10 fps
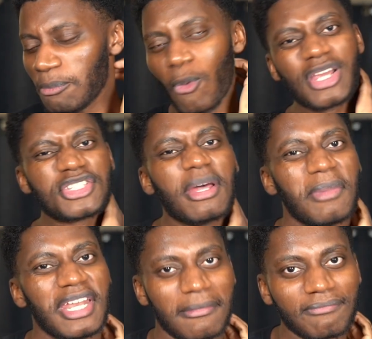wisdom
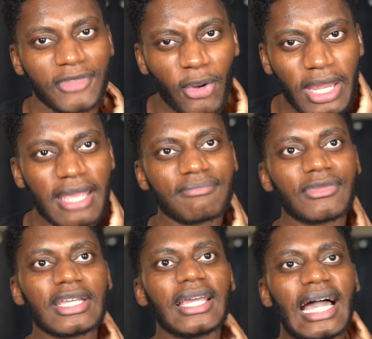in it, okay?
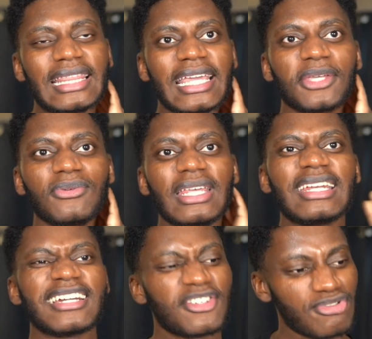I think you need
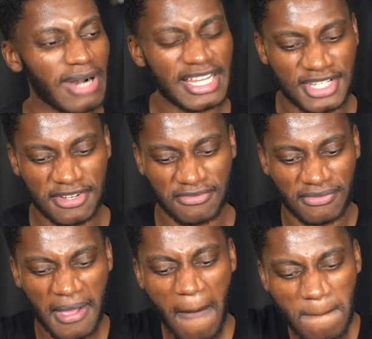an aggressive,
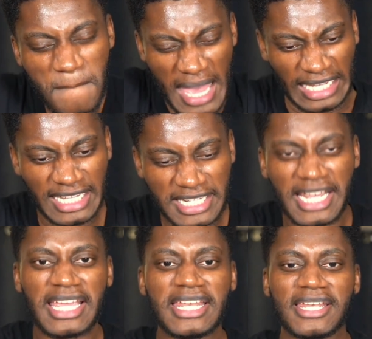
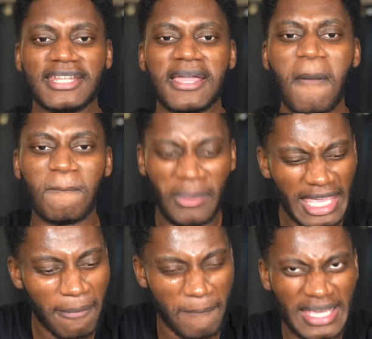melanated
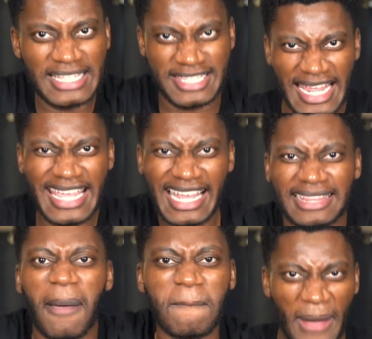BBC at
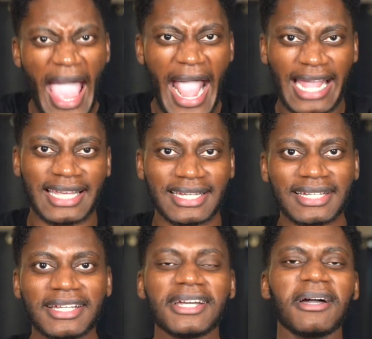the back.
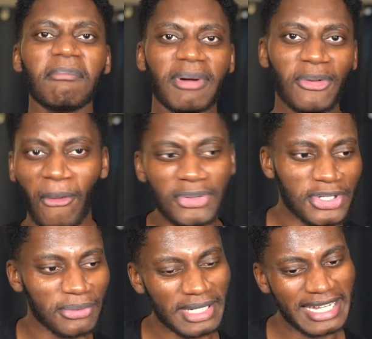But you
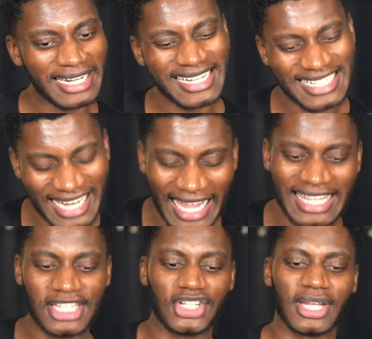also need an
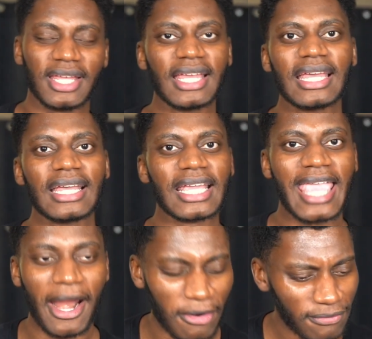intelligent,
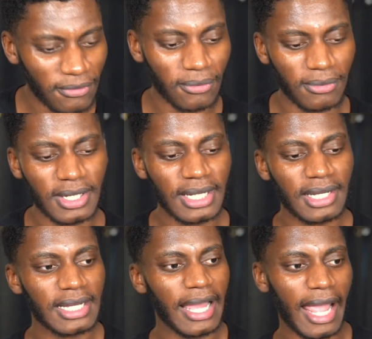careful,
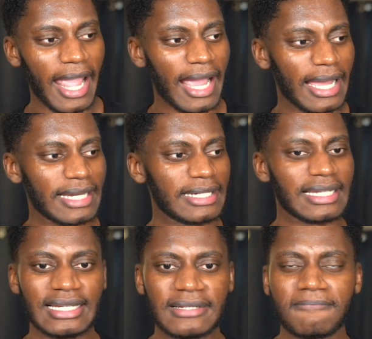and
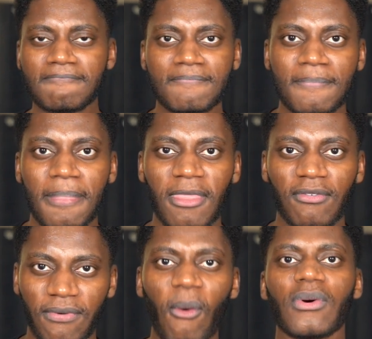
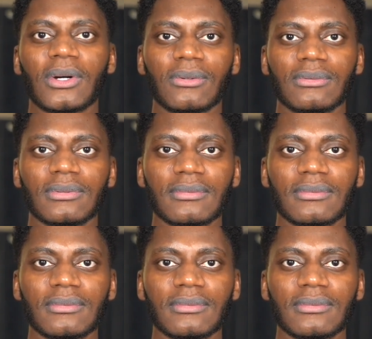vocal